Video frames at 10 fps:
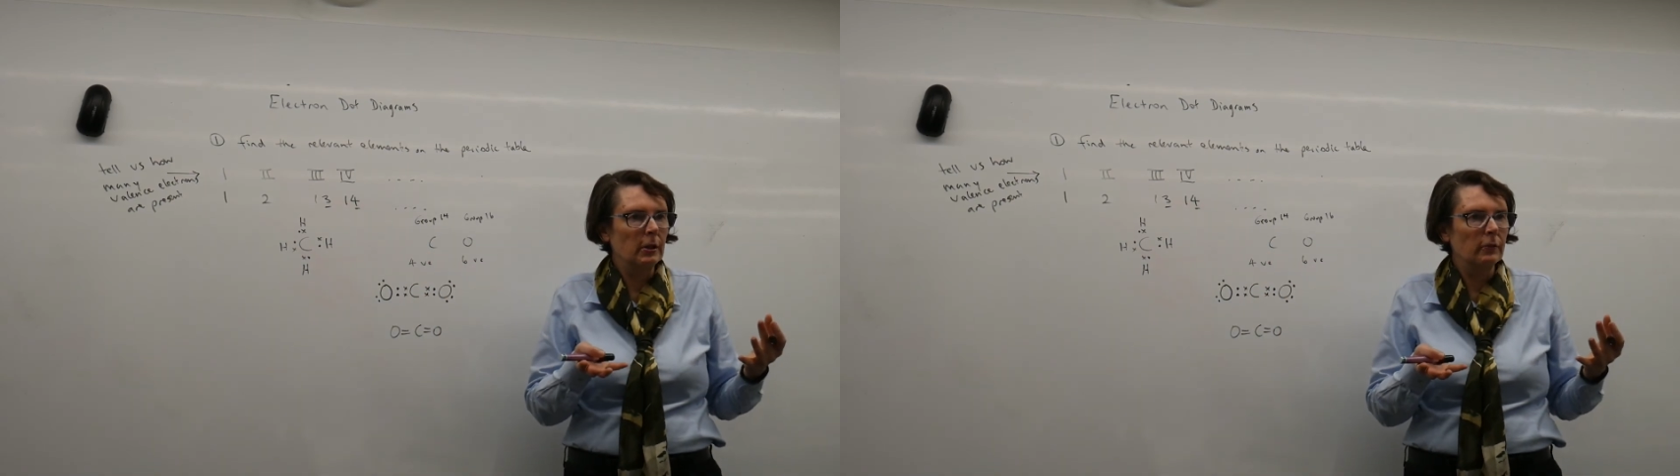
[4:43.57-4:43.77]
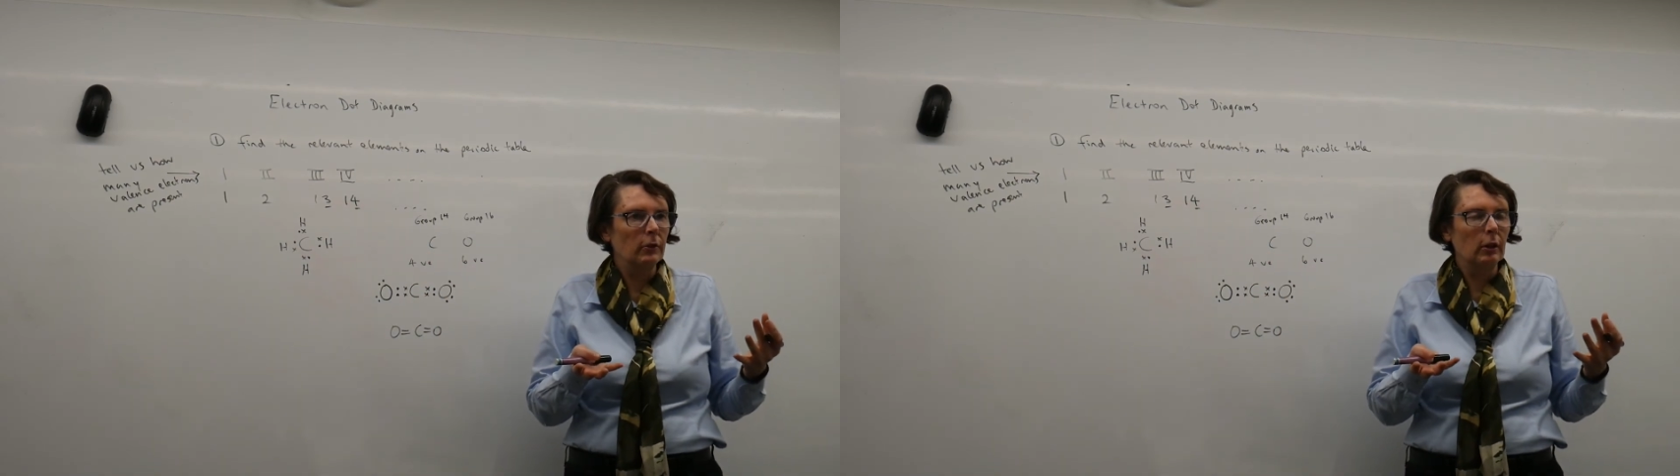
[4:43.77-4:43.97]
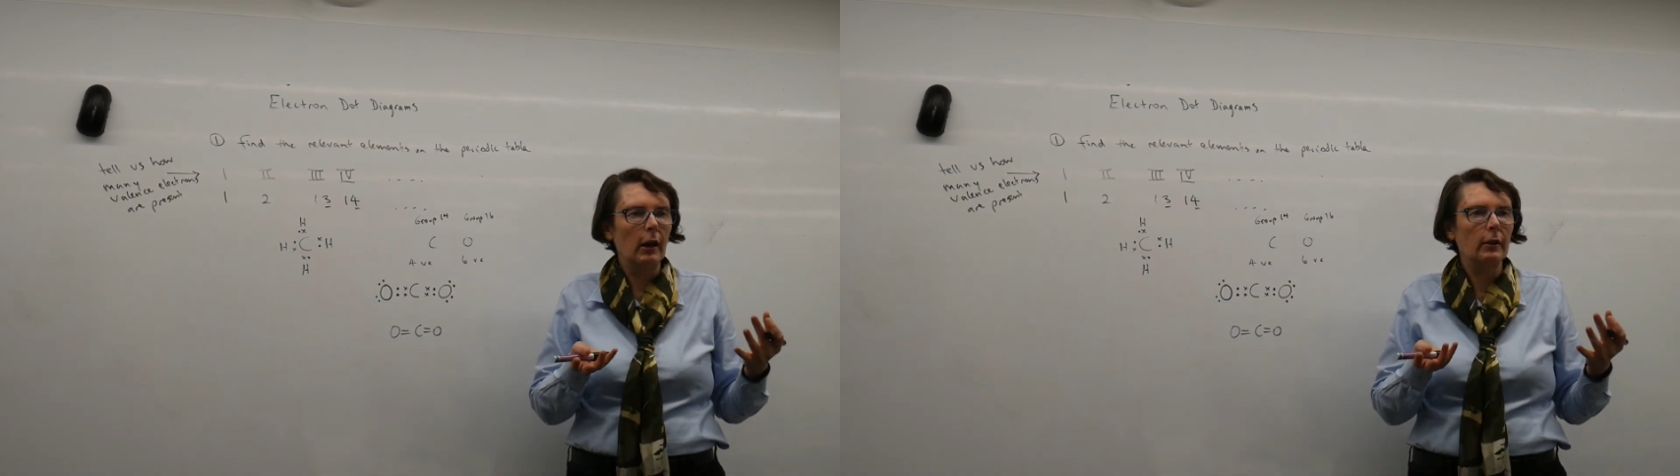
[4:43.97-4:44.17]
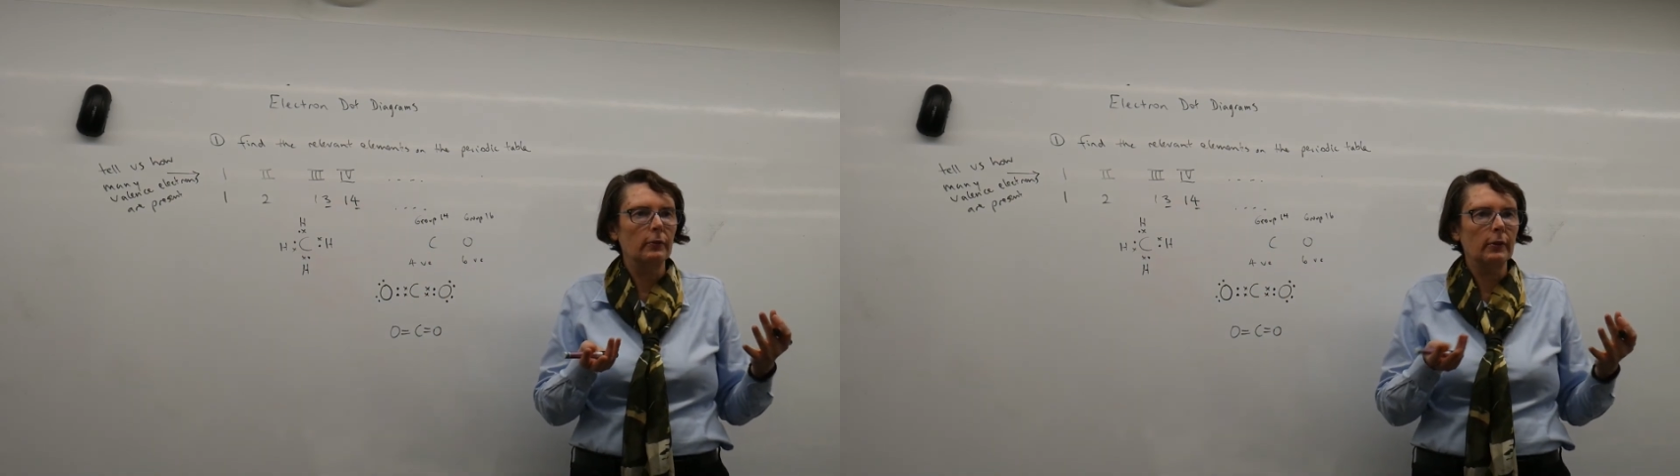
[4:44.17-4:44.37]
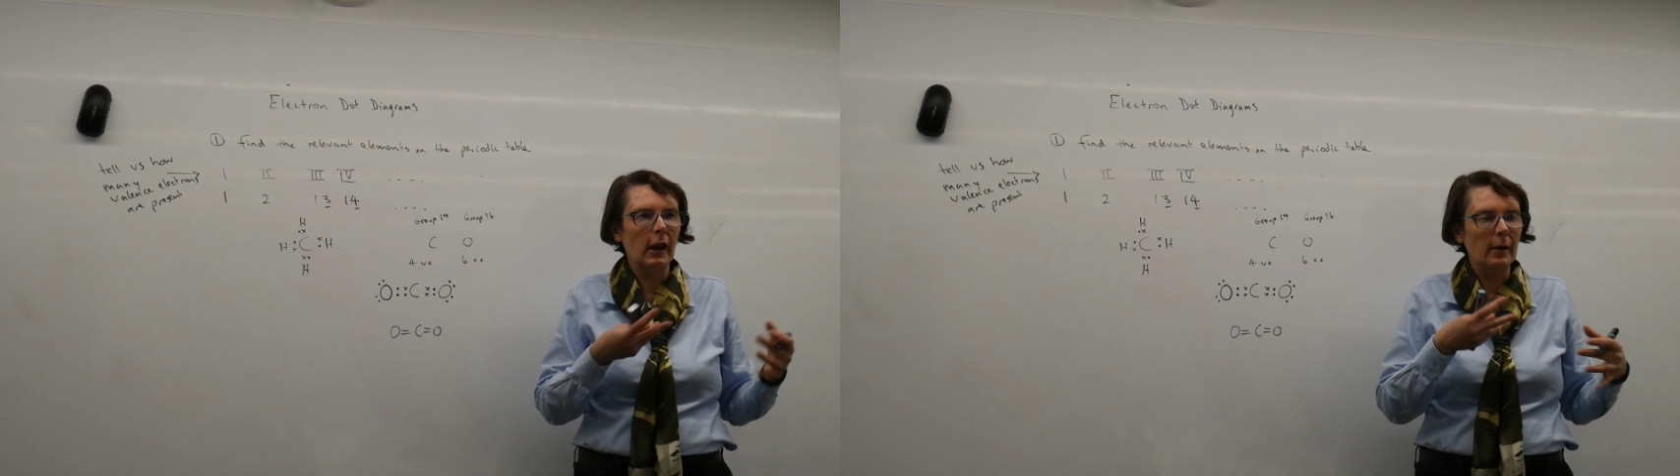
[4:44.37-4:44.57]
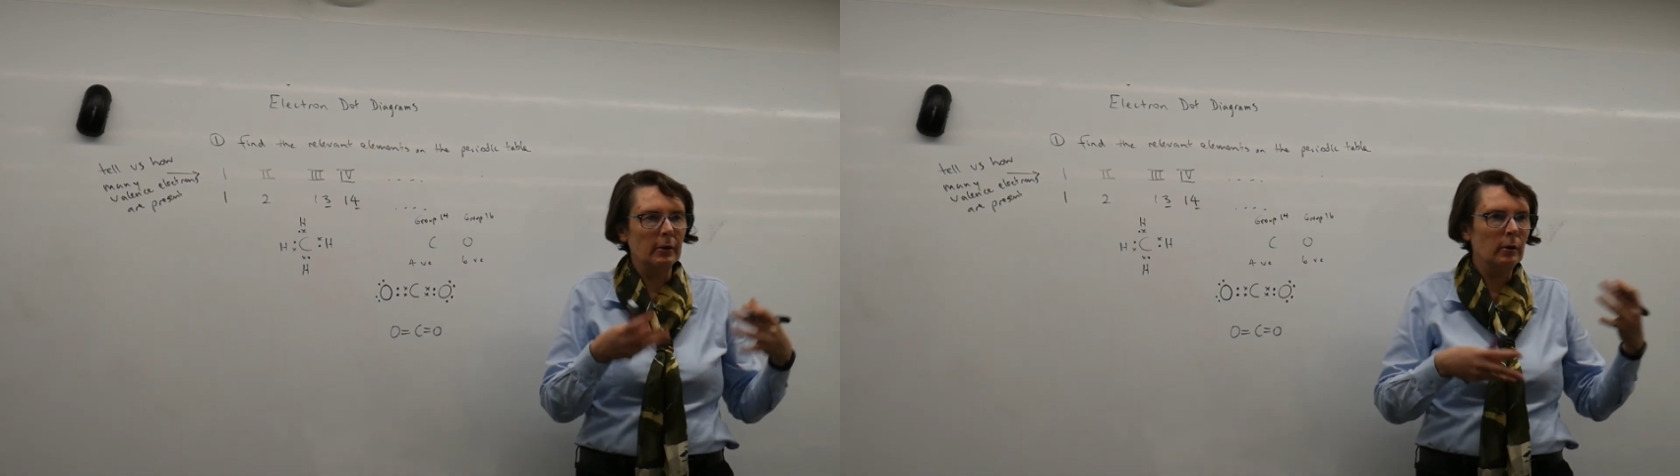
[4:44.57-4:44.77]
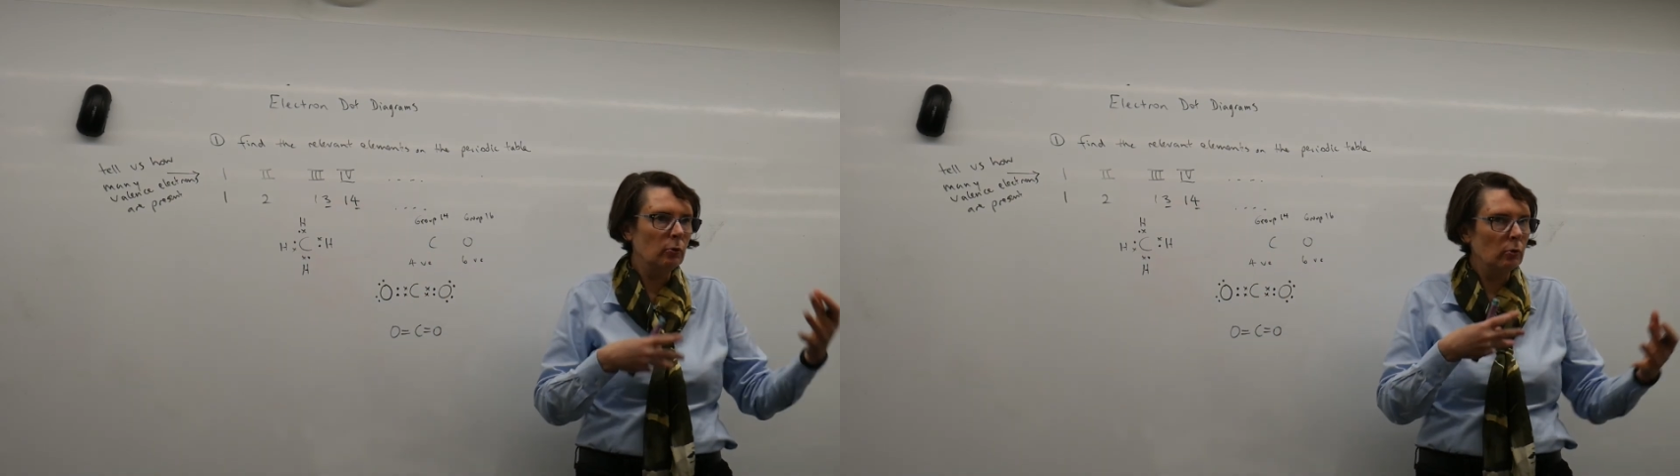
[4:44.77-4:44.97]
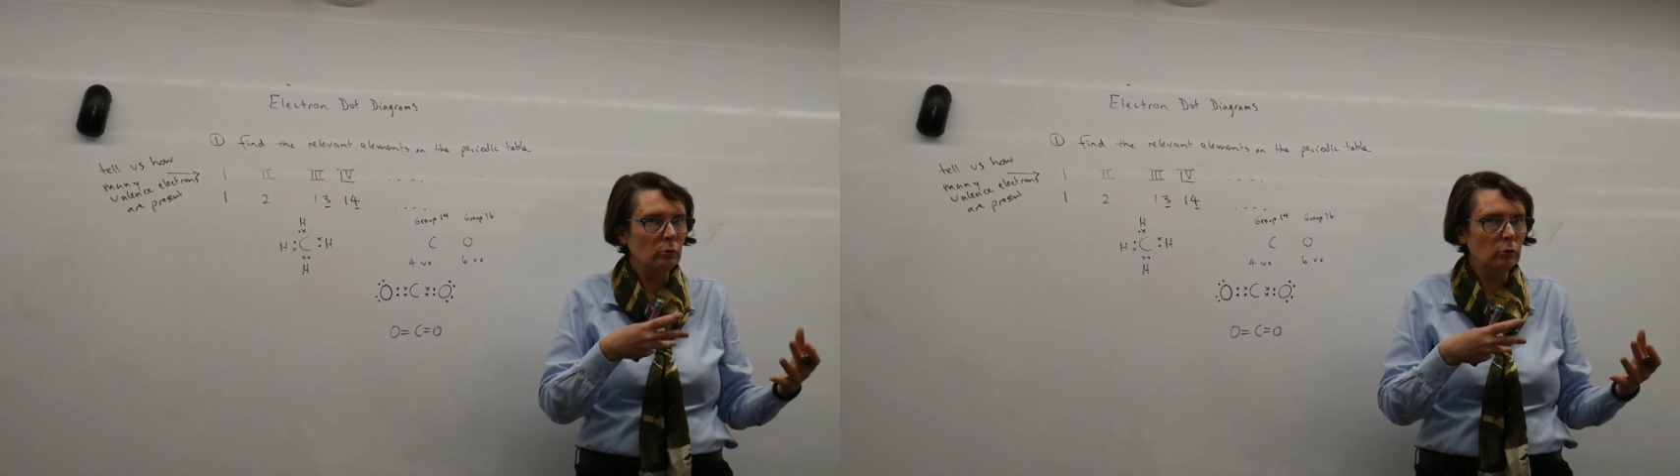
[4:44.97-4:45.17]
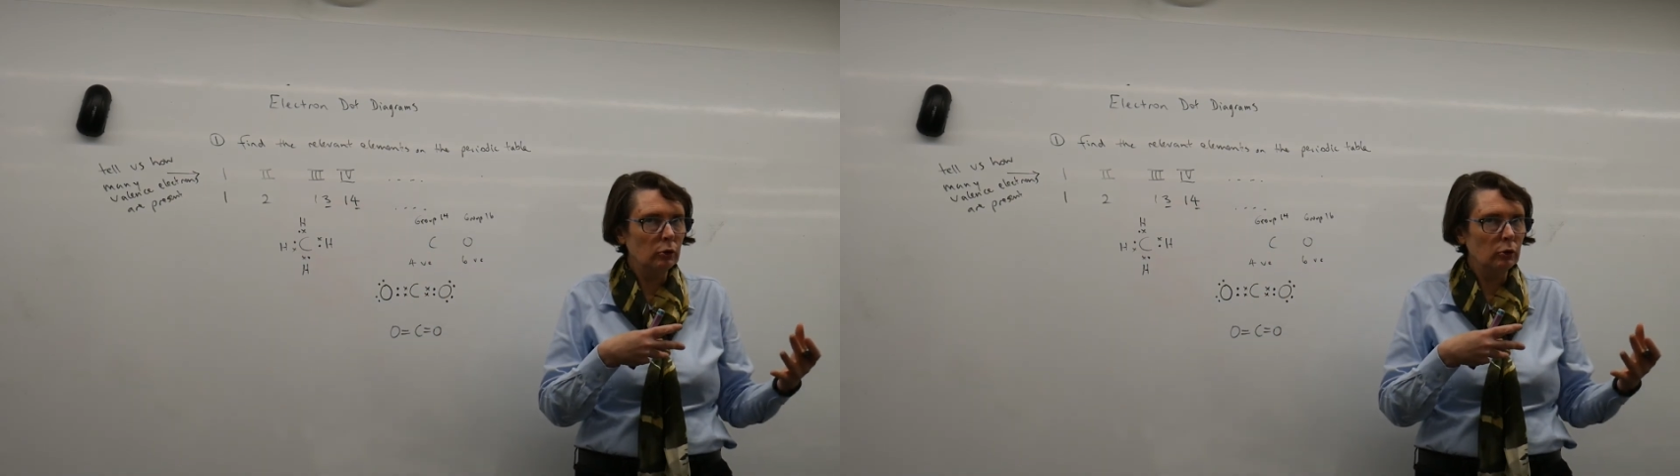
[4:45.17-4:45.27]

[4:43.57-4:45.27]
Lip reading: if you like, of carbon, and we'll